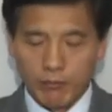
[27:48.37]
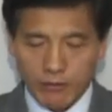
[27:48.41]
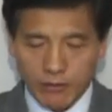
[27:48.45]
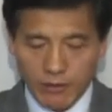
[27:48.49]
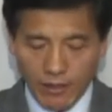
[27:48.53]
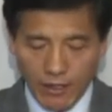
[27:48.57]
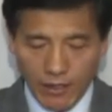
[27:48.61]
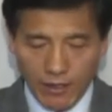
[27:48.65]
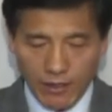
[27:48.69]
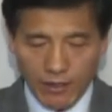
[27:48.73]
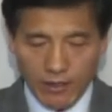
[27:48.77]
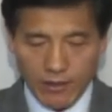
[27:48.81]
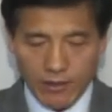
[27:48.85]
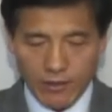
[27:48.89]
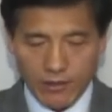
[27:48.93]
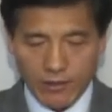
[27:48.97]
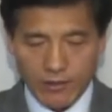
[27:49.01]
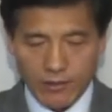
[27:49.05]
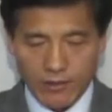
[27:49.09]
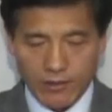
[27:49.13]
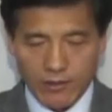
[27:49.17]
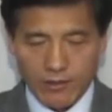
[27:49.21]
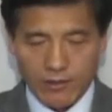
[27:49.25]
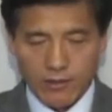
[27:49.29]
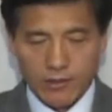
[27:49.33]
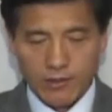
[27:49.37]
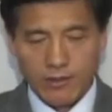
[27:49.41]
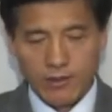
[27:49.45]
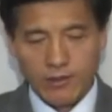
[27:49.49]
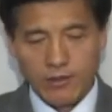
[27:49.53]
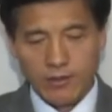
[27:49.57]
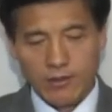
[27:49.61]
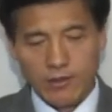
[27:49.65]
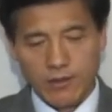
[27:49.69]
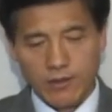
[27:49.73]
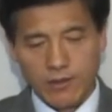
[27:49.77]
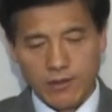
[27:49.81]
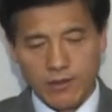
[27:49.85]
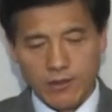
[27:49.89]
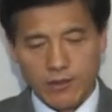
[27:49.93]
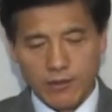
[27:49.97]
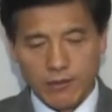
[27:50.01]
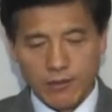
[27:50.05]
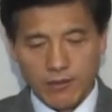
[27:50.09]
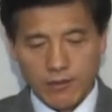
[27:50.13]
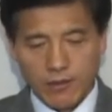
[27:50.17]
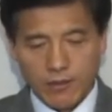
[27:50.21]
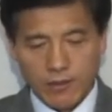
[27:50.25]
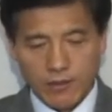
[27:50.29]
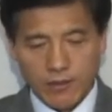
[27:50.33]
It also tells us
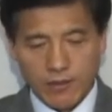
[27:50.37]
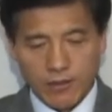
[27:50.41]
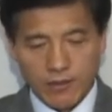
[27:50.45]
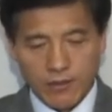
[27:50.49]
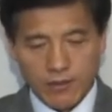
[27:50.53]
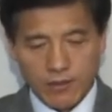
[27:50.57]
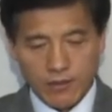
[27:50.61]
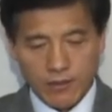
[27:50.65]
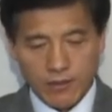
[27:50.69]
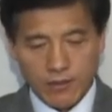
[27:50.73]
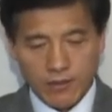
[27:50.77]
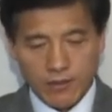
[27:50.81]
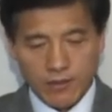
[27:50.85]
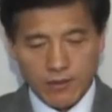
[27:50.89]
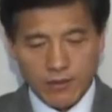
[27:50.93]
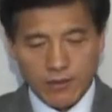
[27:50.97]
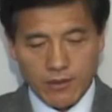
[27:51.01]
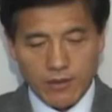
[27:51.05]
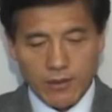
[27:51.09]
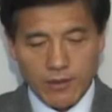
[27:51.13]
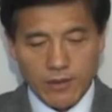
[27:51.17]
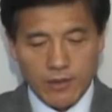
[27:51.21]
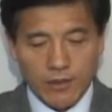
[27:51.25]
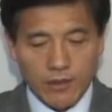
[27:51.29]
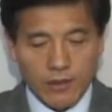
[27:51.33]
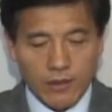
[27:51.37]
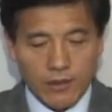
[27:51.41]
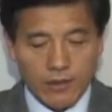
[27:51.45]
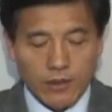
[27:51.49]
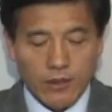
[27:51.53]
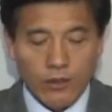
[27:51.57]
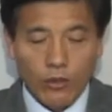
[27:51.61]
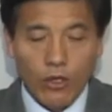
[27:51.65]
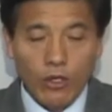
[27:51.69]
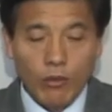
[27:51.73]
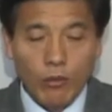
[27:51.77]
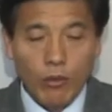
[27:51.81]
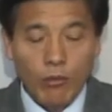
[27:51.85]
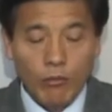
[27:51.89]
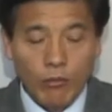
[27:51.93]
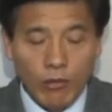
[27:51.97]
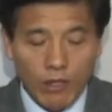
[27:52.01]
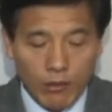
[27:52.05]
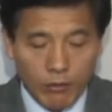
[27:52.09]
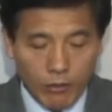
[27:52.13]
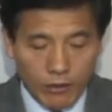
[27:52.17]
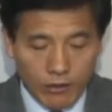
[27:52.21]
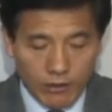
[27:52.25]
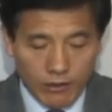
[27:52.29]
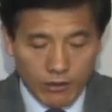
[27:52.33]
to serve with the
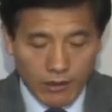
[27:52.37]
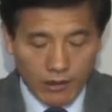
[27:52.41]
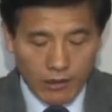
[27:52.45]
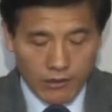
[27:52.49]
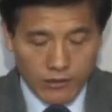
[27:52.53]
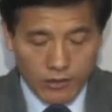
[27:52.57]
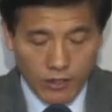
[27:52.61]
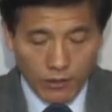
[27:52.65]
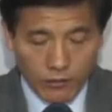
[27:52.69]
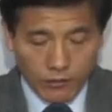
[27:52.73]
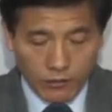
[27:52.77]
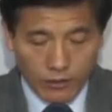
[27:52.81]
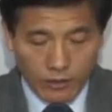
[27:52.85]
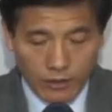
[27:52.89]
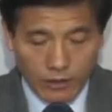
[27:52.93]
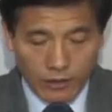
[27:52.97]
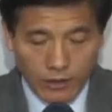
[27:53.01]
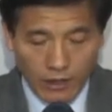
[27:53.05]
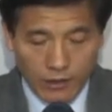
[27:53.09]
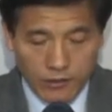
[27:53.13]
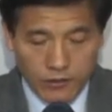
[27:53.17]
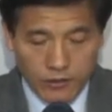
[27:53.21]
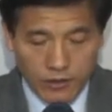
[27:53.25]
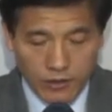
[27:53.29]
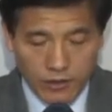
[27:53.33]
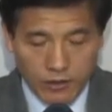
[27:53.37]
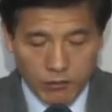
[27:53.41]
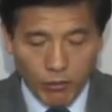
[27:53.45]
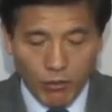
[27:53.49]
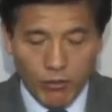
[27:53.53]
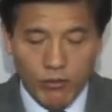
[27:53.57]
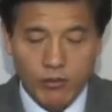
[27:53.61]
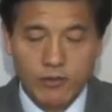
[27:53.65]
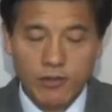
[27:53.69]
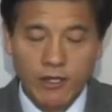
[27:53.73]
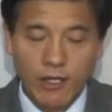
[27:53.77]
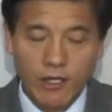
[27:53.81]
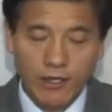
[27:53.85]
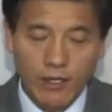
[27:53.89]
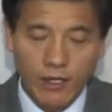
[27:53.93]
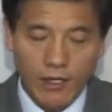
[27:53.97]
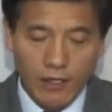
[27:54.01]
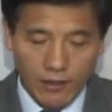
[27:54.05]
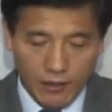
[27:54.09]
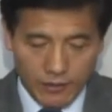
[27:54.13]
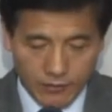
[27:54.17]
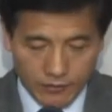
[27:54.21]
strength God provides.